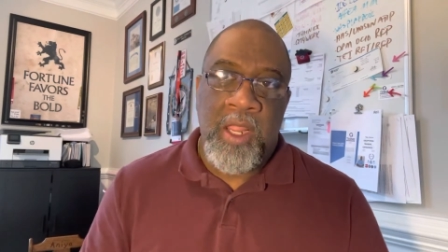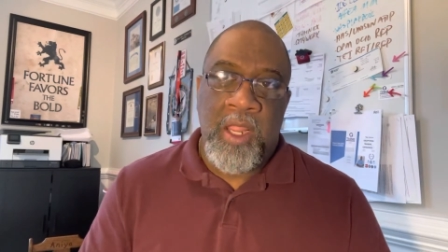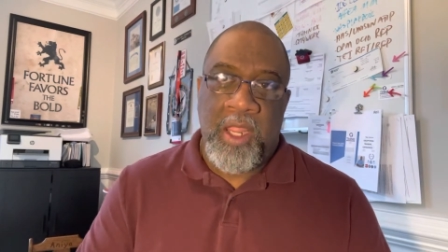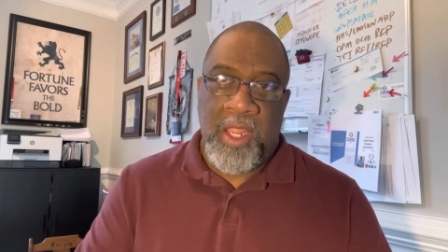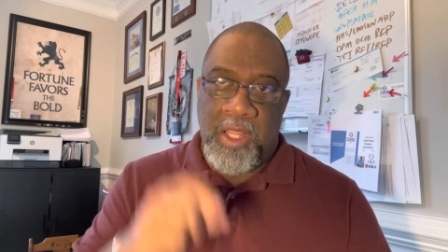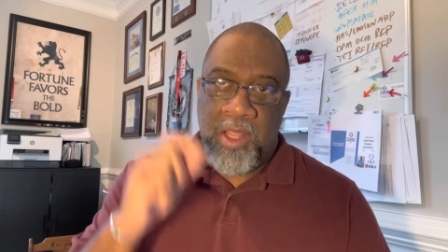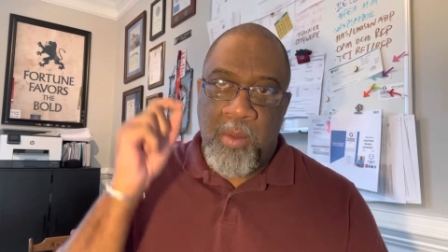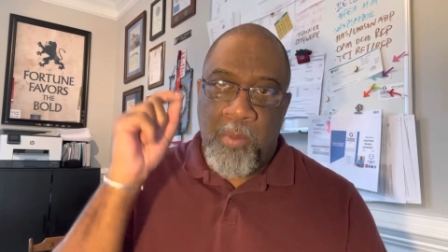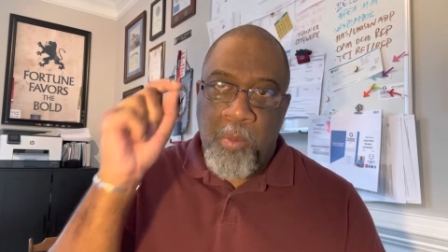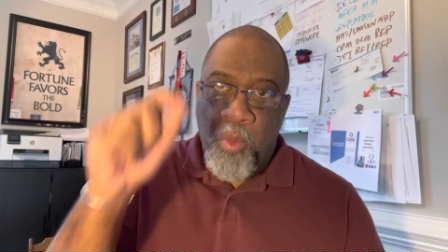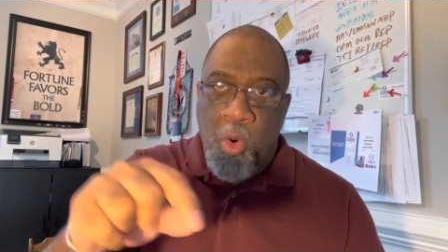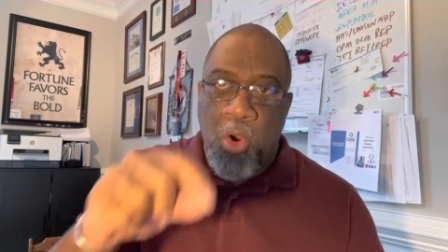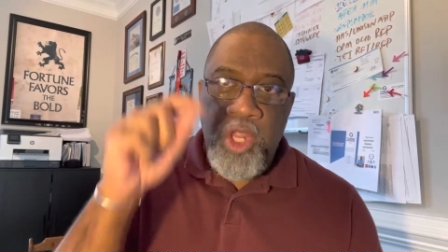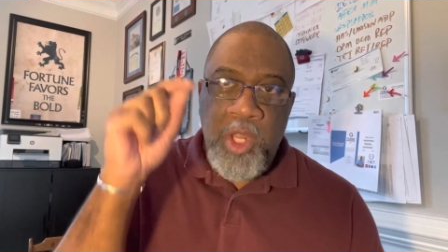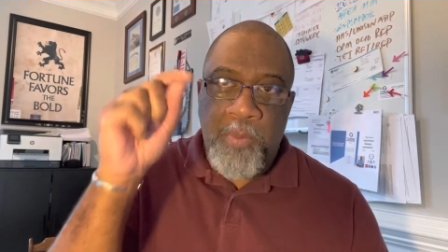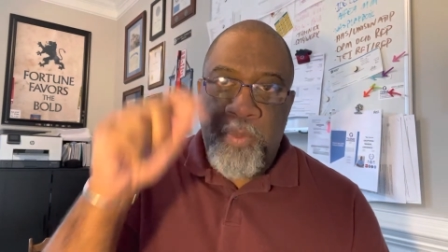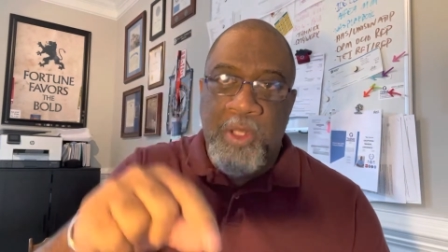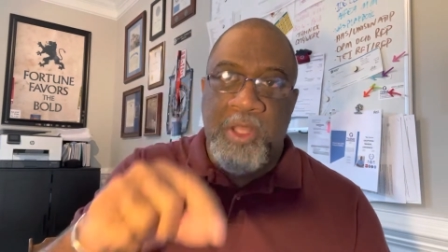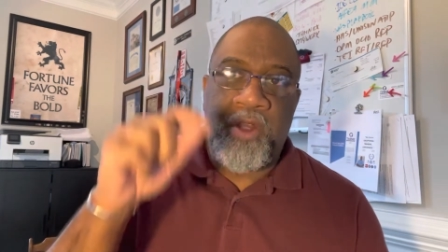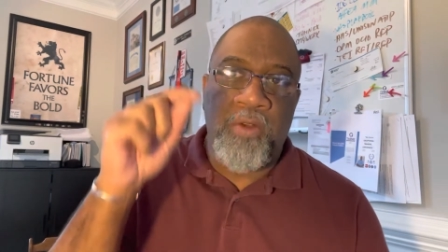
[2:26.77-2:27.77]
And the more you
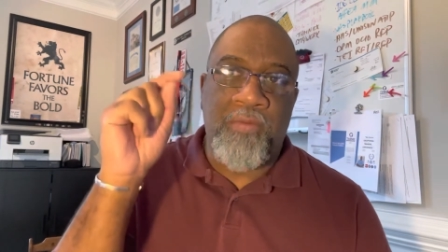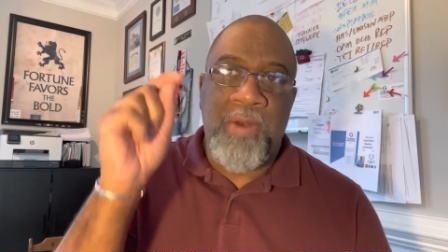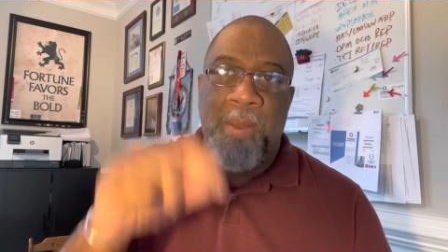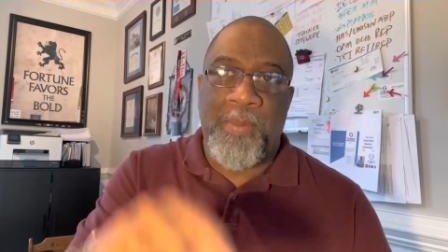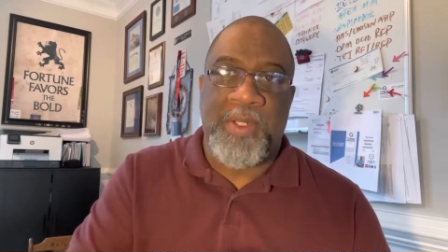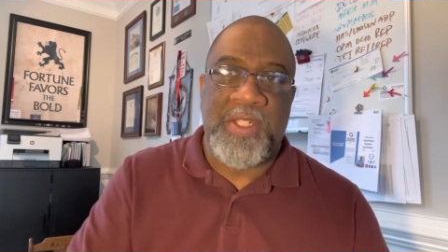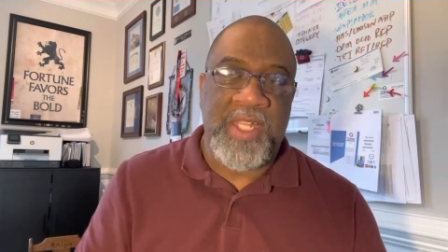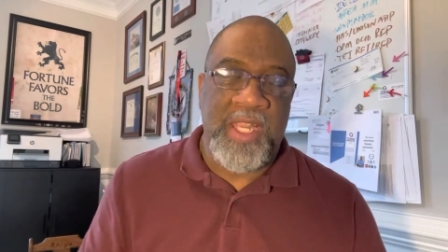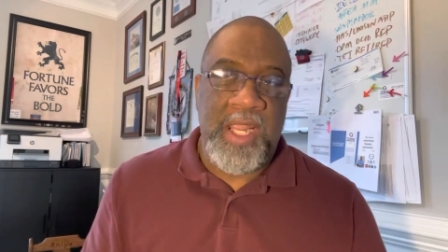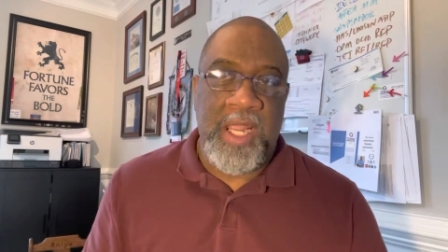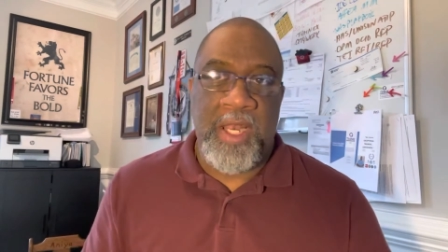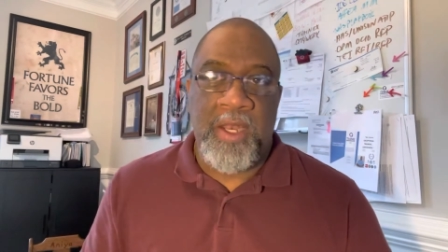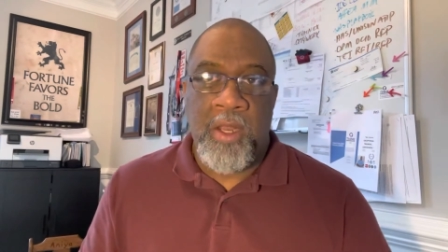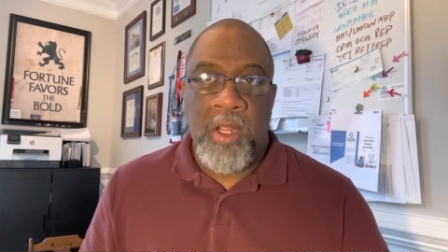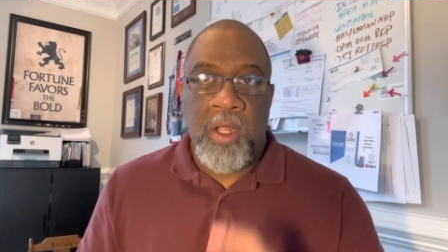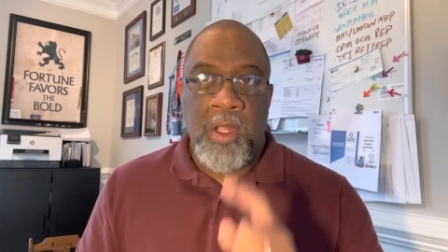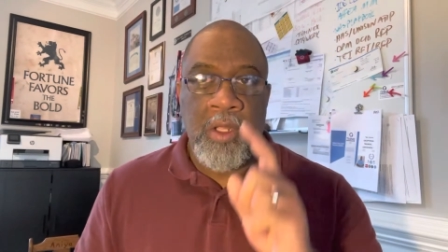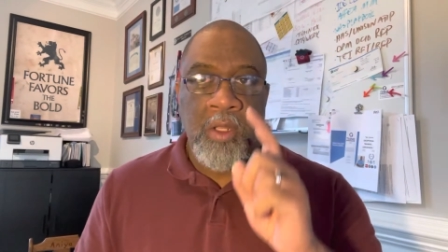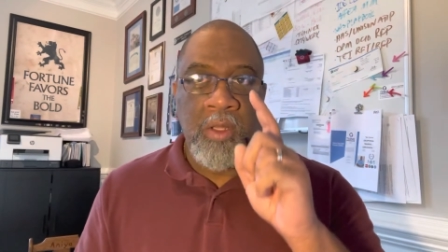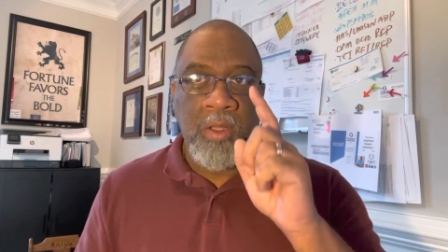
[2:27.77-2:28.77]
put the reps in,
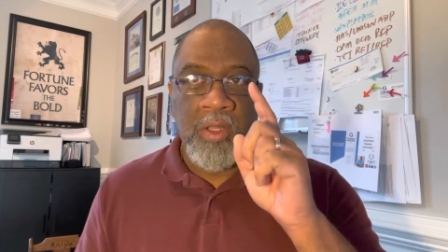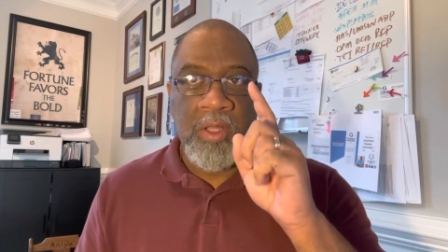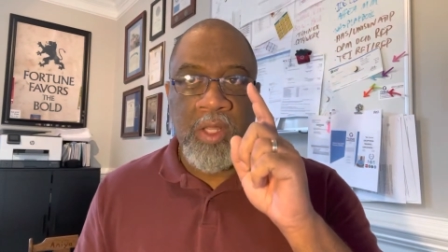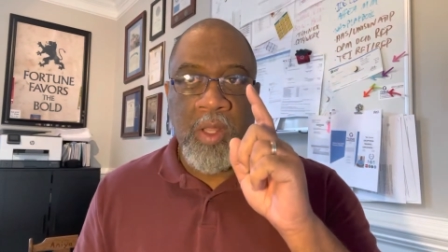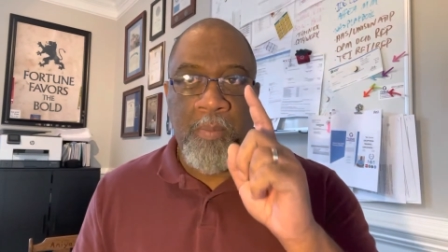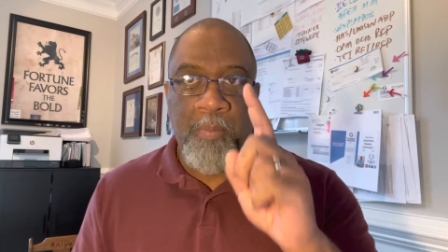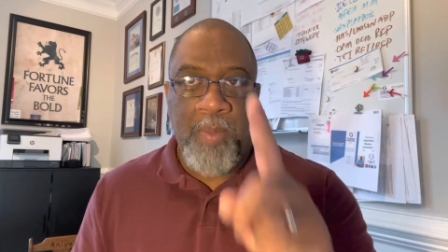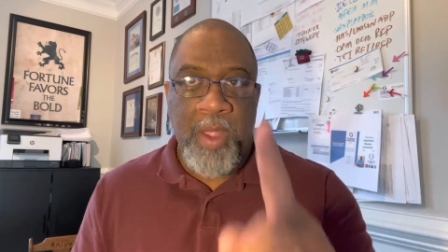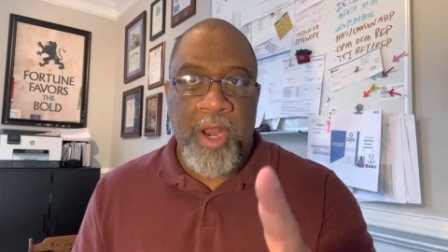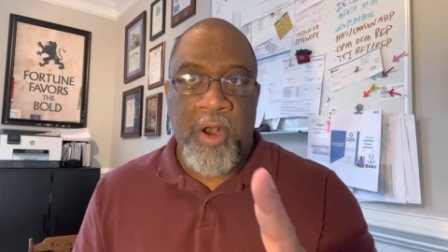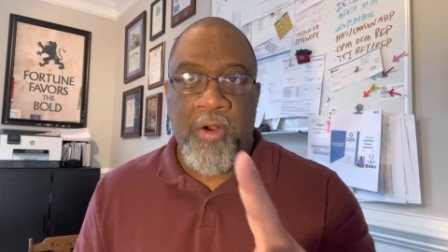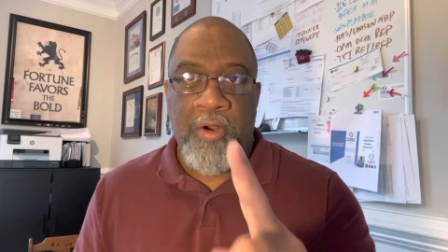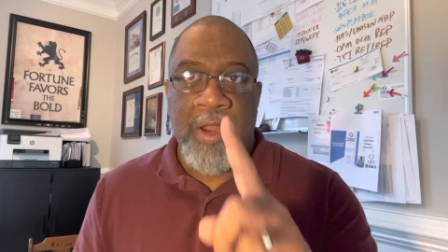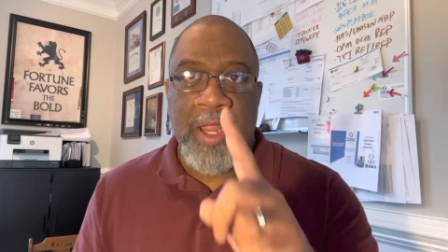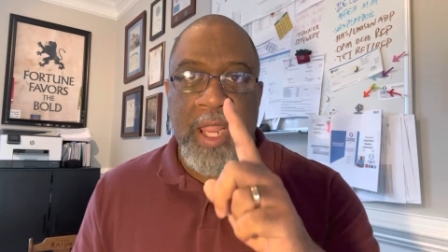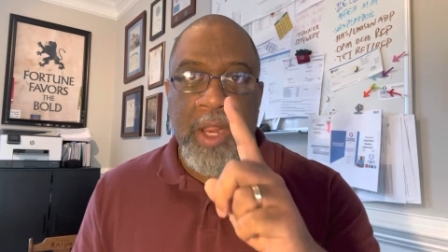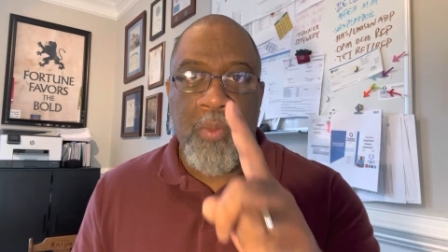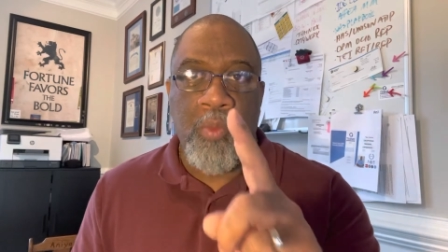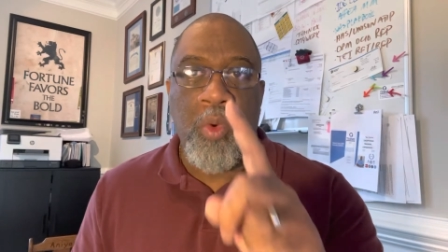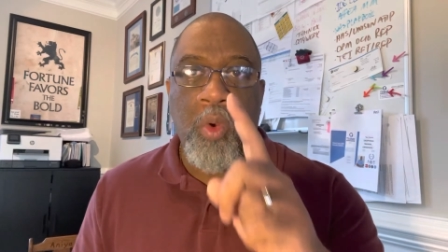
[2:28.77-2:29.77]
the better
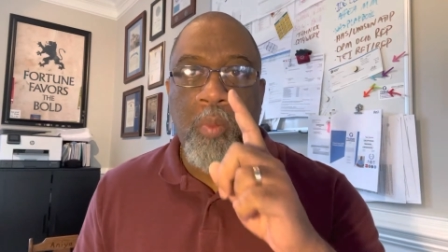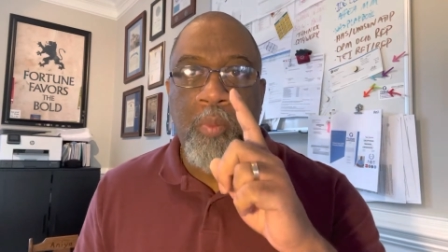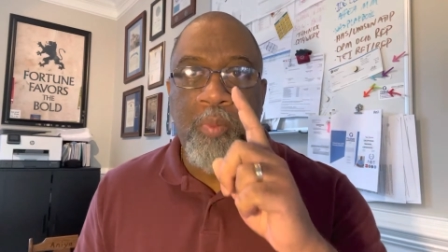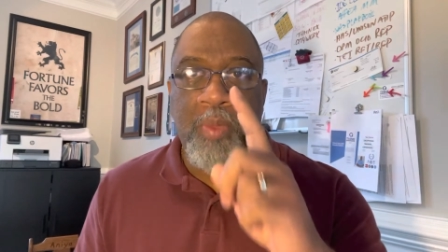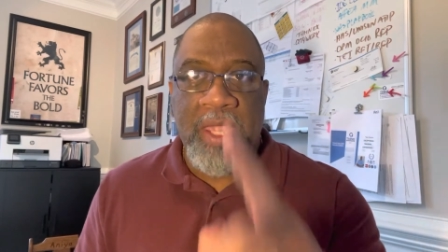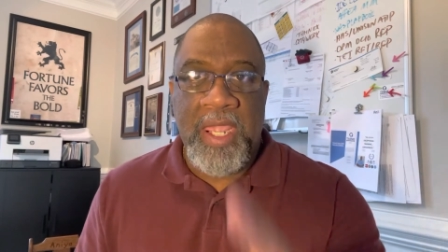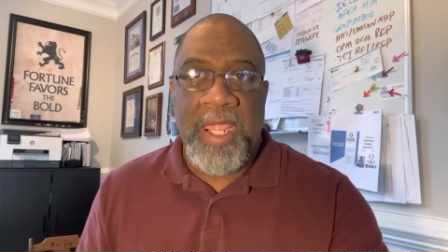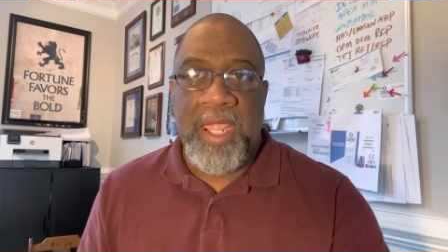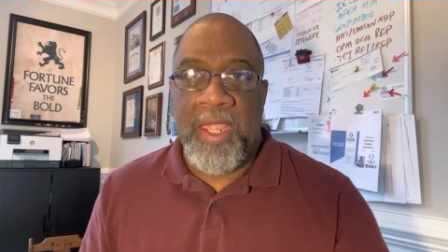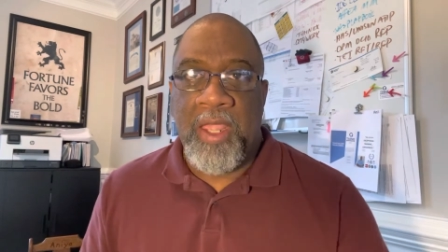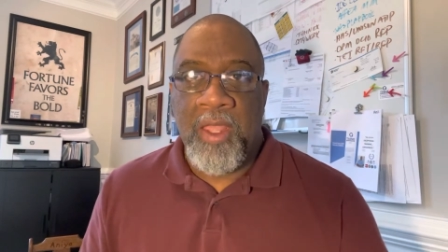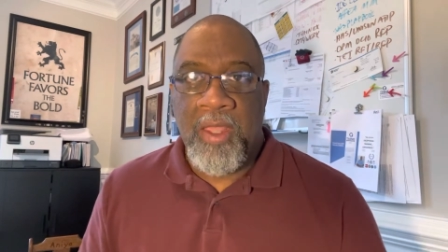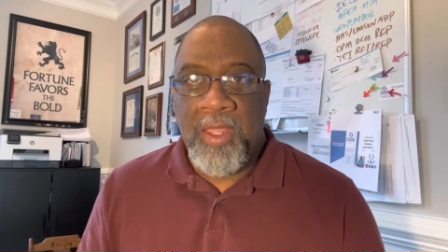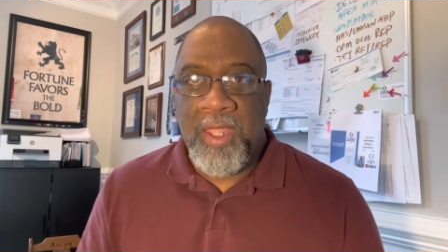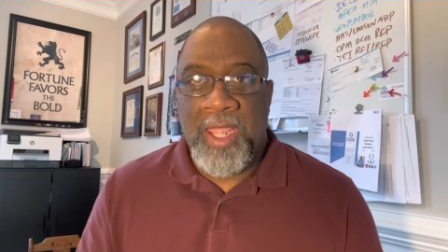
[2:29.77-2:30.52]
it will be